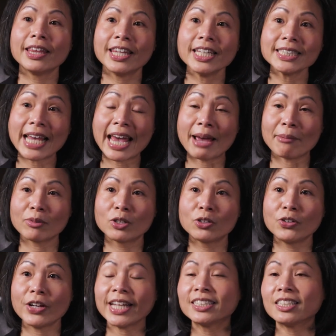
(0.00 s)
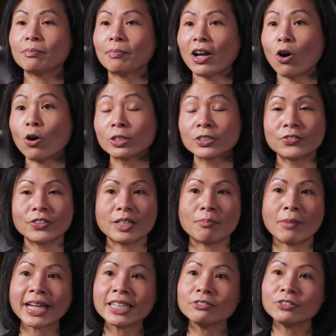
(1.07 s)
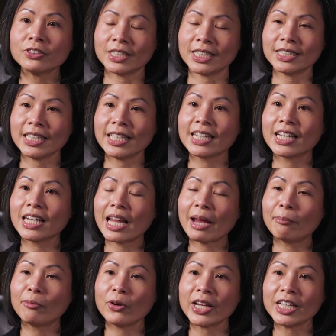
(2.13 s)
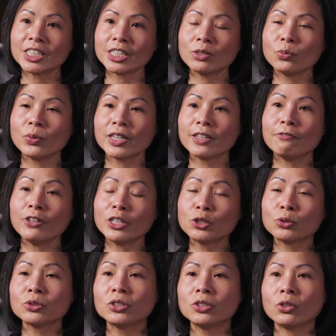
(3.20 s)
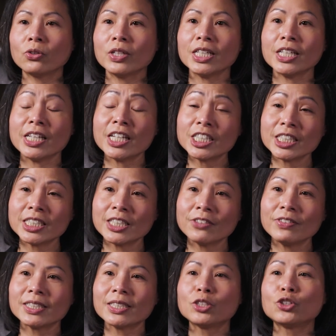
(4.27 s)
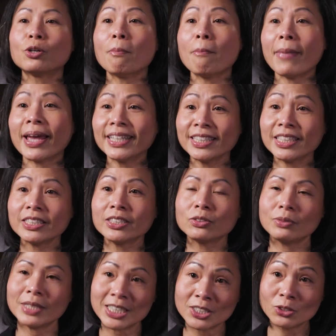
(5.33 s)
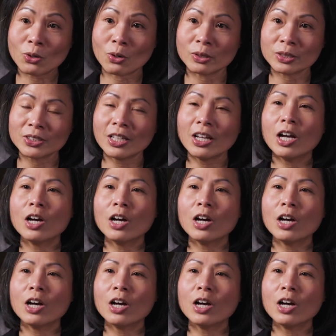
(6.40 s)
This app, created by Oxford Mindfulness in collaboration with the Visual Snow Initiative, is a tremendous resource